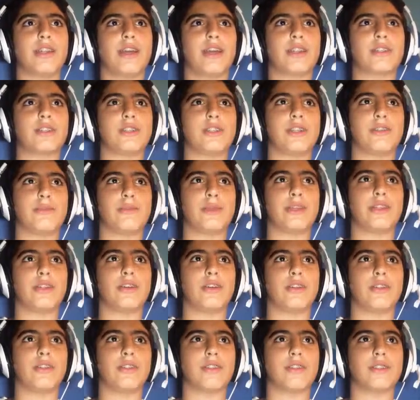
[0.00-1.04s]
actually read
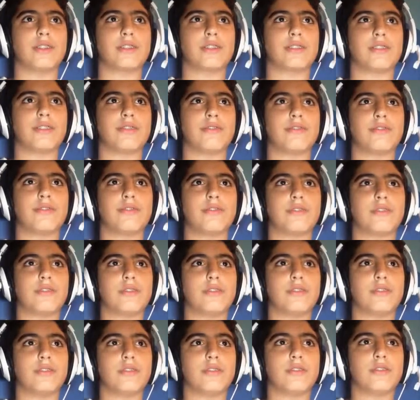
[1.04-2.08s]
all of this stuff,
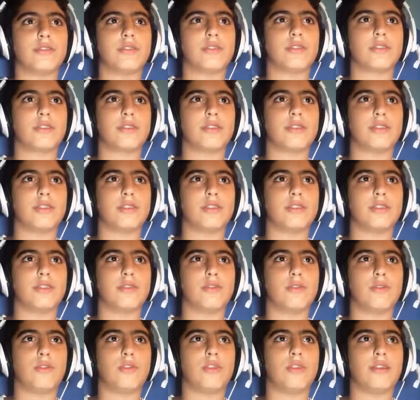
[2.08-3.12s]
cause you
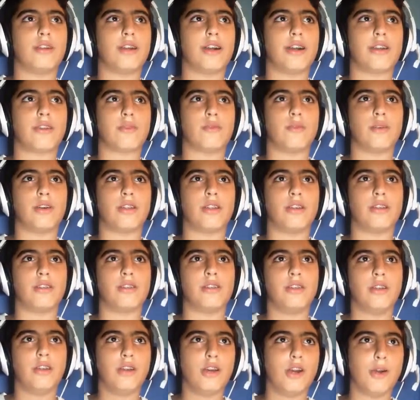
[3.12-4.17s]
know what, I don't wanna.
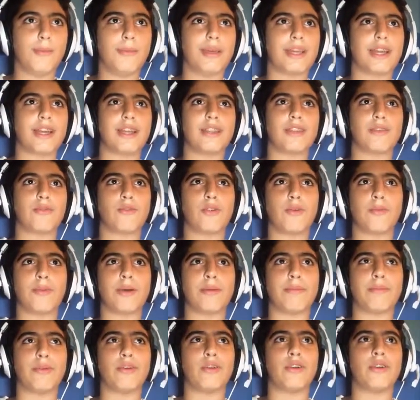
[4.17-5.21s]
Oh my god, the
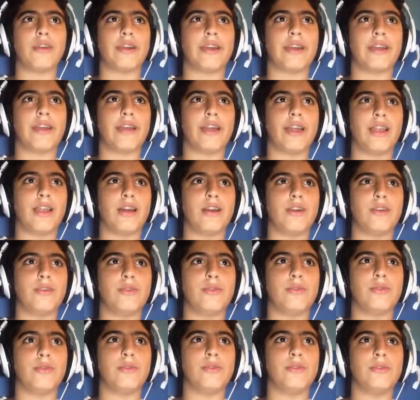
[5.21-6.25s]
robot boy,
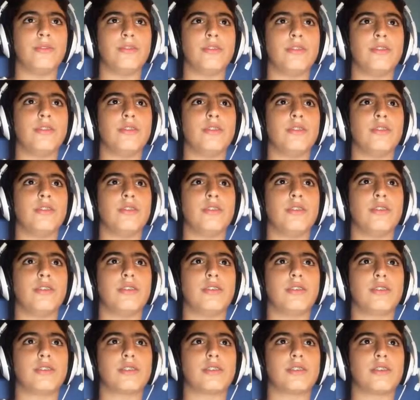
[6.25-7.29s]
hello.
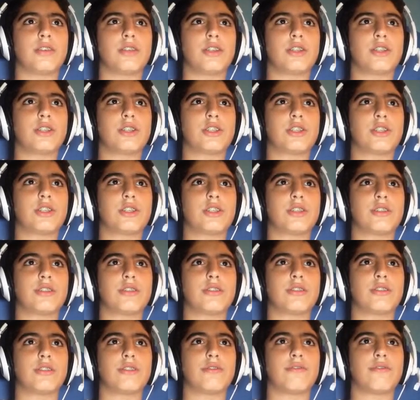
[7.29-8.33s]
Search,
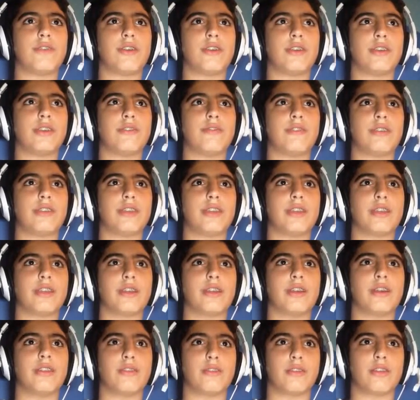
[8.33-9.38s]
found everything,
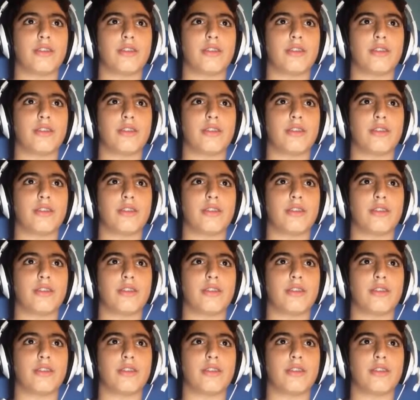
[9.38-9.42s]
I don't